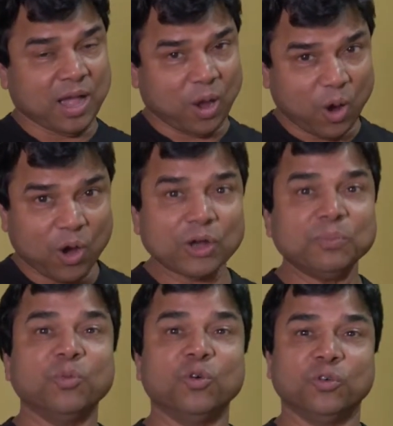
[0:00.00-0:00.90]
on
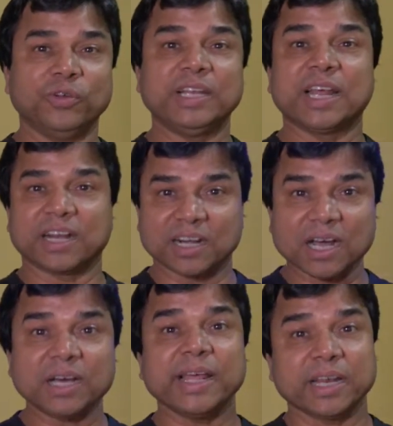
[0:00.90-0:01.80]
move in a
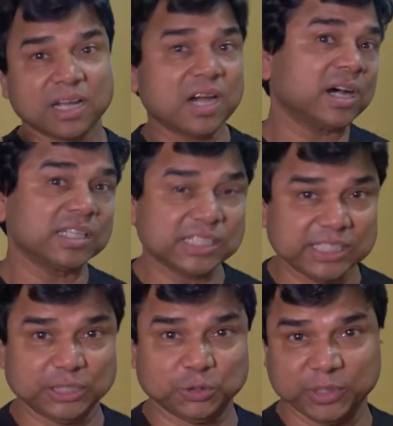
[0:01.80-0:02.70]
run and gun
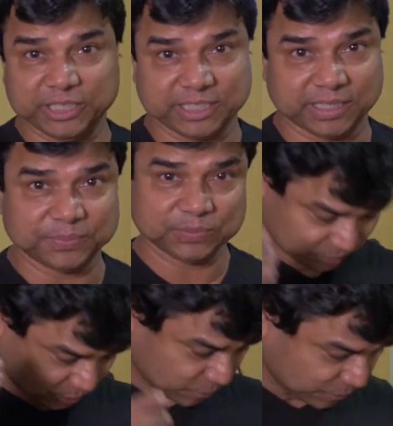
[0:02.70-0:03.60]
situation.
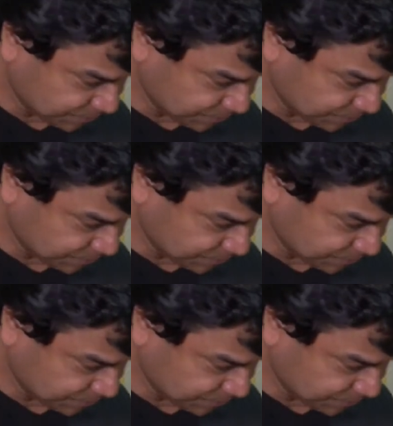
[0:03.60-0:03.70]
So